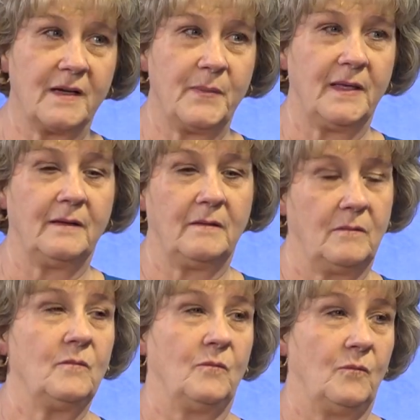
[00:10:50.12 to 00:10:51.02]
going to be
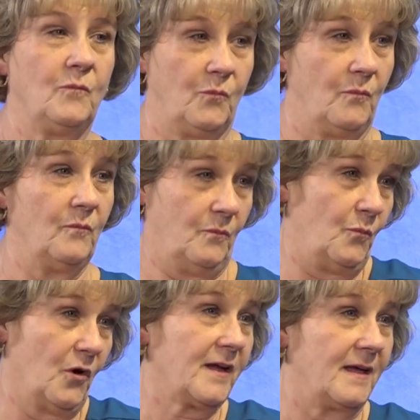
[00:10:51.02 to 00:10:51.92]

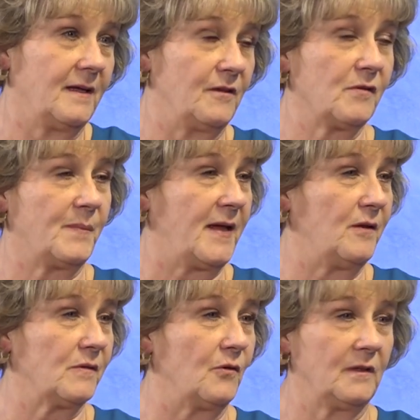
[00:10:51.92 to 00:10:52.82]
working in this
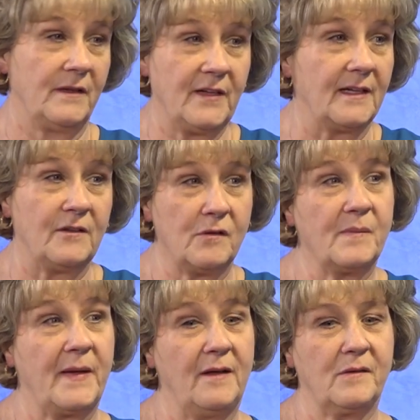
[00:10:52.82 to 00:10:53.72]
space or living in this
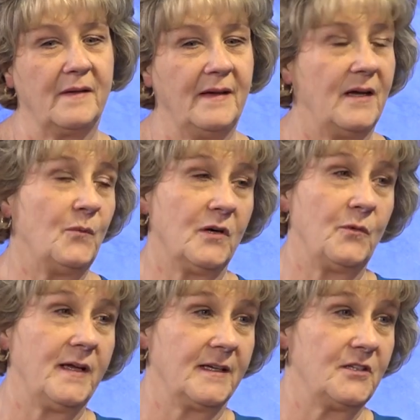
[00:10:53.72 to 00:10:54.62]
space, and what are
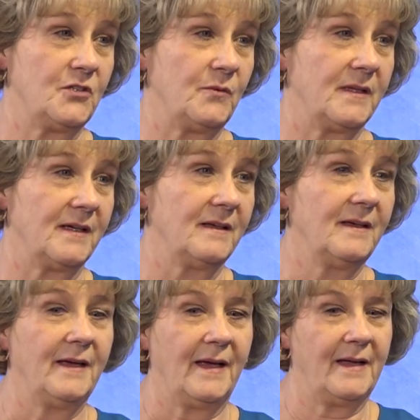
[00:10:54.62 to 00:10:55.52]
we going to do with it?
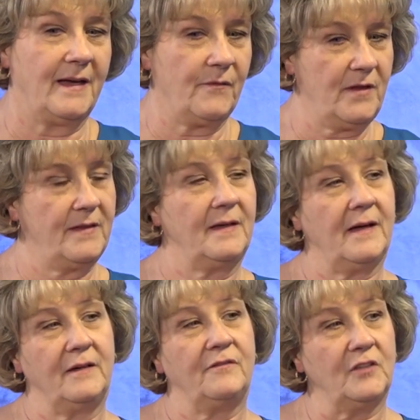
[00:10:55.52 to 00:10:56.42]
And everything
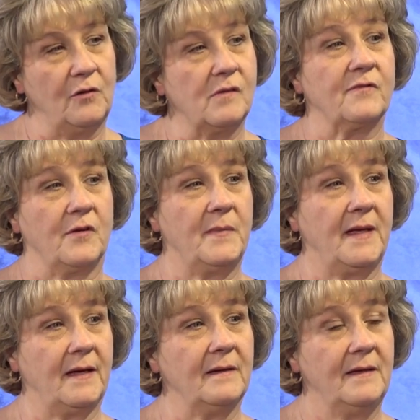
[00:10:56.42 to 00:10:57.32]
kind of flows from
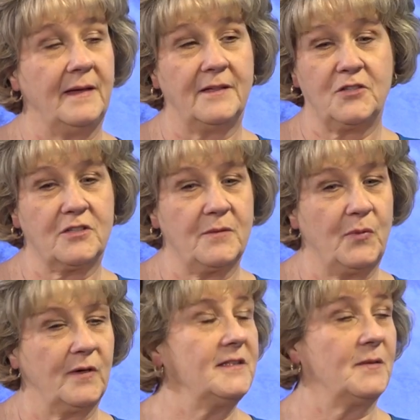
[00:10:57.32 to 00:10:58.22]
there. It's just
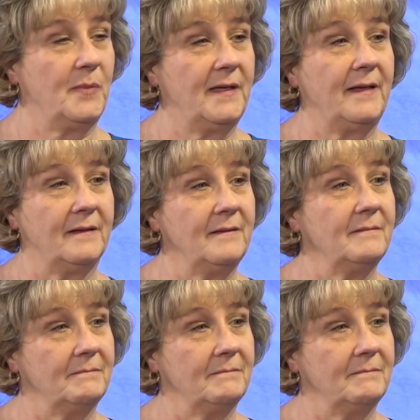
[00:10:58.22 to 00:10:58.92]
important to plan.